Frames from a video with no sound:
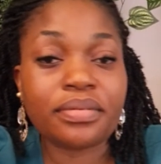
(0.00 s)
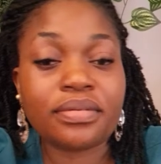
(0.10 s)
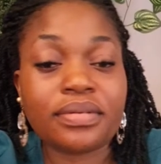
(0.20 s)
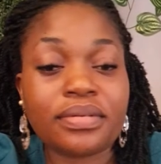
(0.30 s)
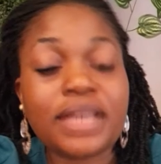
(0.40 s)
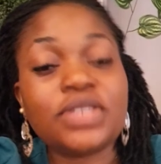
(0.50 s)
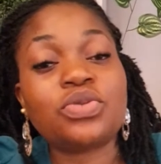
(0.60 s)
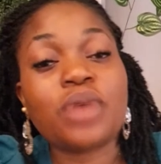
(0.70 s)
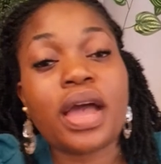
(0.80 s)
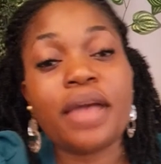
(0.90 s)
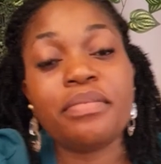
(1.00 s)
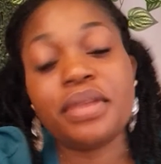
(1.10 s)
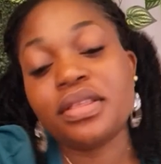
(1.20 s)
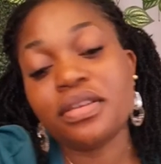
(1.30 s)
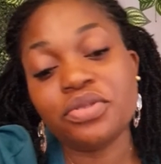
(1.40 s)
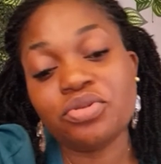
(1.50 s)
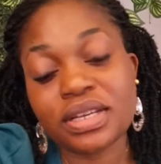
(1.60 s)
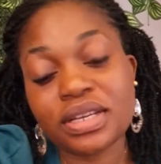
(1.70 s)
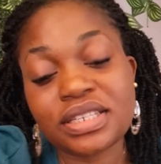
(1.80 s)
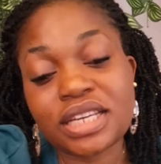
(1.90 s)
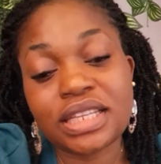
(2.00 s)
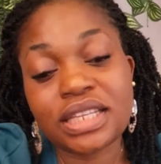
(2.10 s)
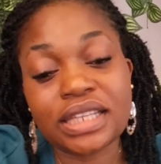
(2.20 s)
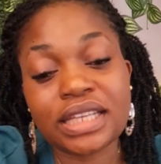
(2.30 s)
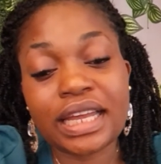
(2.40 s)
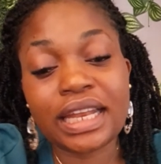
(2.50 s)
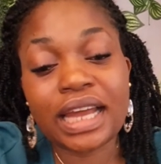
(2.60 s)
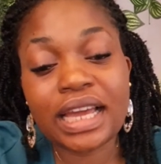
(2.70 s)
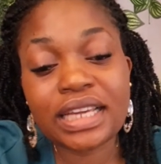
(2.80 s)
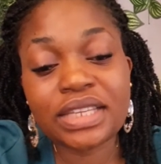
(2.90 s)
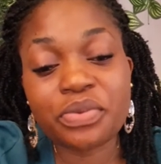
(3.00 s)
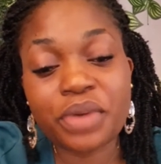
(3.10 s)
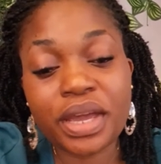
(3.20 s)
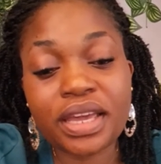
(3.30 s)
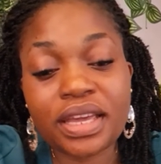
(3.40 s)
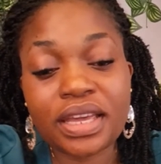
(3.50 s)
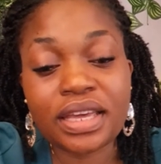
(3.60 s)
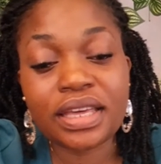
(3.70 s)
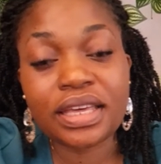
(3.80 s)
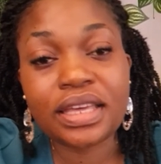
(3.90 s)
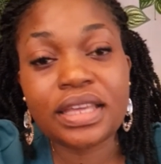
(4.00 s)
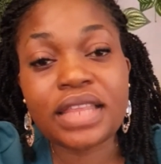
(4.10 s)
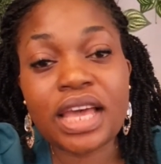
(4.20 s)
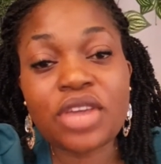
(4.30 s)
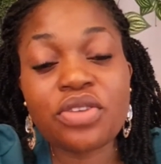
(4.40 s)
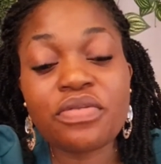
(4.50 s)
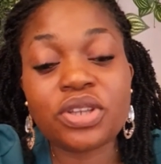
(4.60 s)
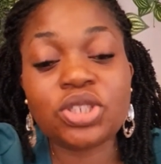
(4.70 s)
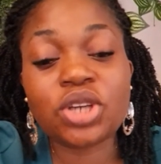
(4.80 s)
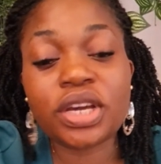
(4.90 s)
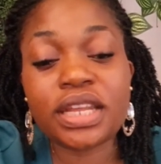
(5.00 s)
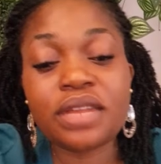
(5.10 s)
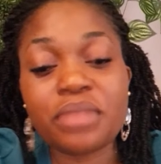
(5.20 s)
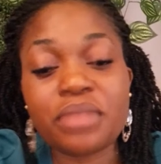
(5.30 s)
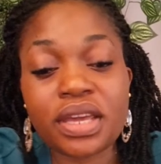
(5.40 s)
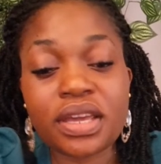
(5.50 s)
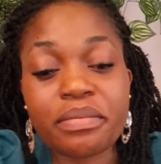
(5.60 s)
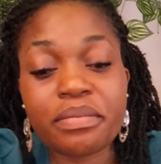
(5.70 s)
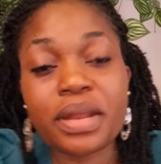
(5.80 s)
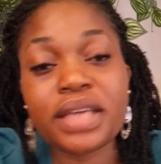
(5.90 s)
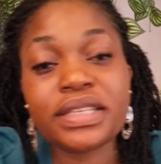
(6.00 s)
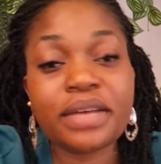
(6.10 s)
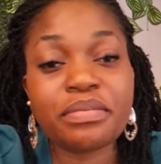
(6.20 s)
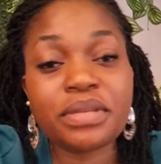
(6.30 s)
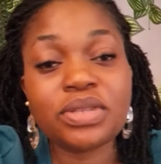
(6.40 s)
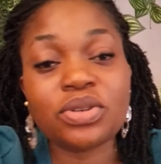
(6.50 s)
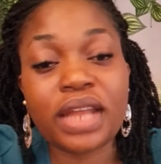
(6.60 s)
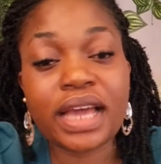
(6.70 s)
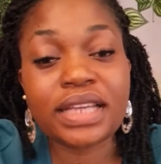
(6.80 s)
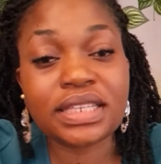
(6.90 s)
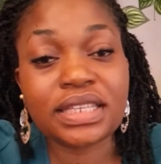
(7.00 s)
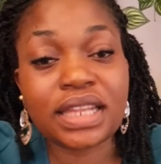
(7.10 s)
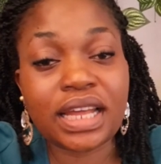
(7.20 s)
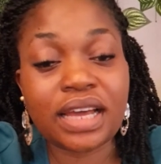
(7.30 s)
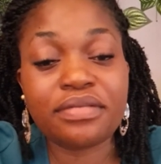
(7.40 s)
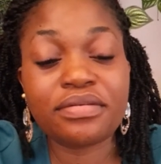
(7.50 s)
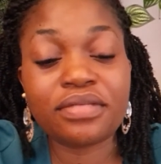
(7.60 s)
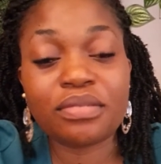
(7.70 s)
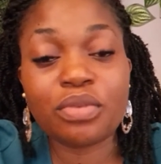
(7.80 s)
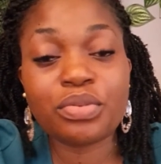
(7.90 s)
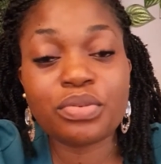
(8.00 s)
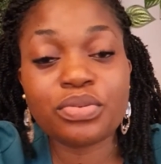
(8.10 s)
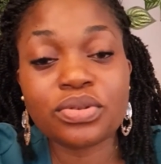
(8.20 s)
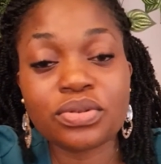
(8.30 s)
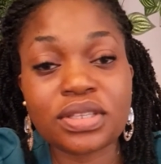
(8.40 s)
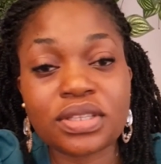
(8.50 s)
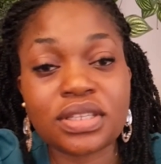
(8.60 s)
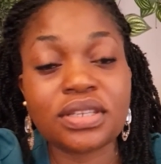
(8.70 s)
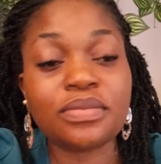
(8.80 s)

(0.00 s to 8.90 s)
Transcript: That is why I made a video and said that I like the way. Thank you for joining me. Please help me to like this live for more people to see.